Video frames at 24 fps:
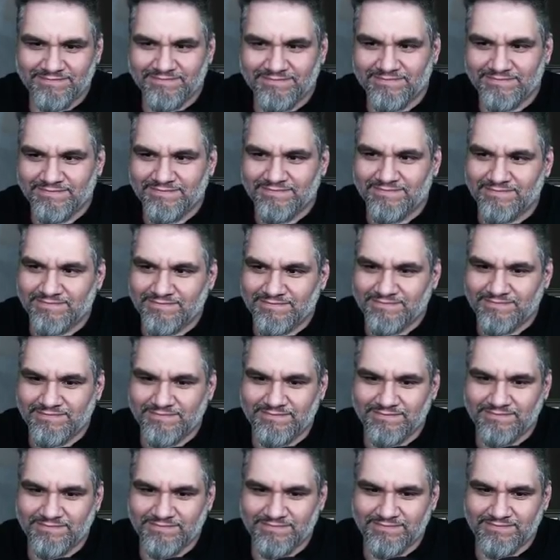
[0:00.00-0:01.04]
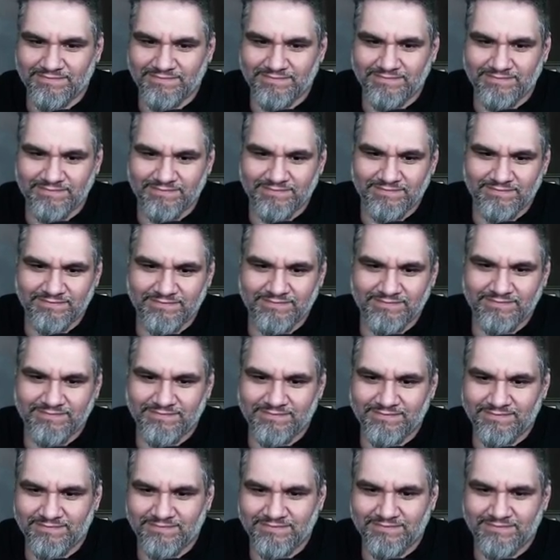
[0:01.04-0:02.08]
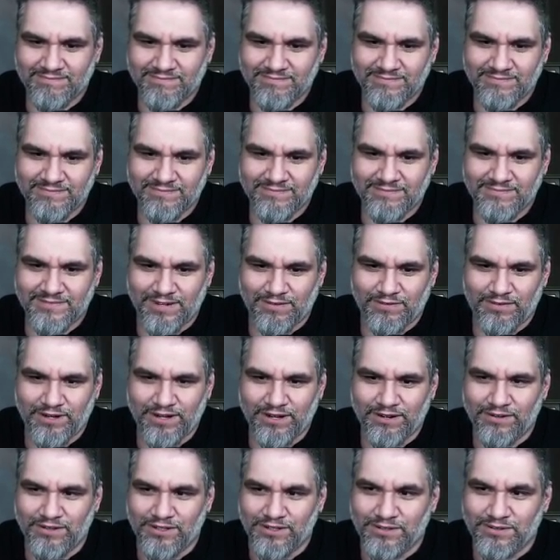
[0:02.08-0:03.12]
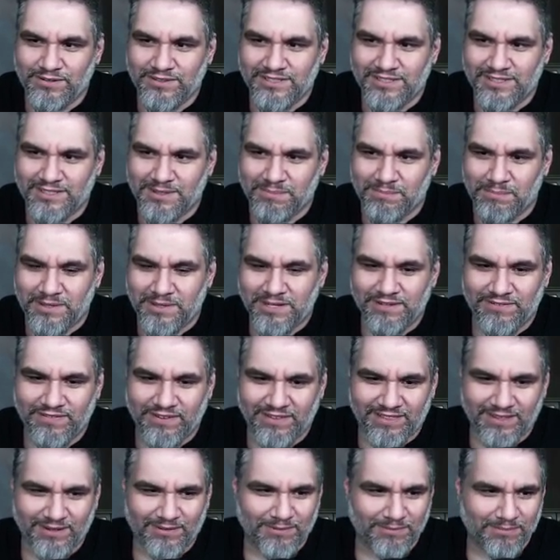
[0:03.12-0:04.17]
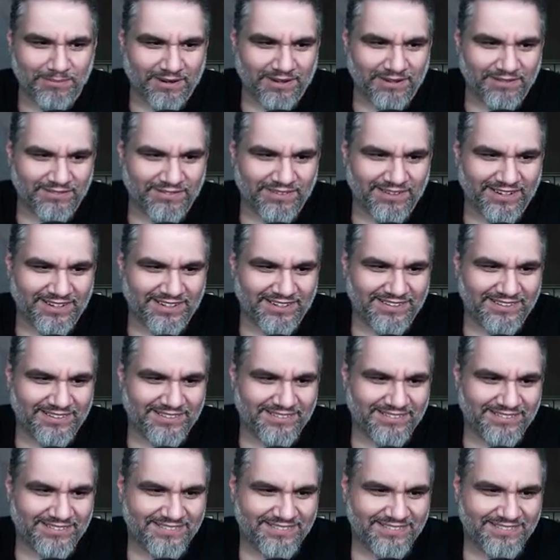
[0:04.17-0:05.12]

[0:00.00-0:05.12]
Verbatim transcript: and you really only need them for one turn, so. If we go ooze into beef, I think we're probably fine.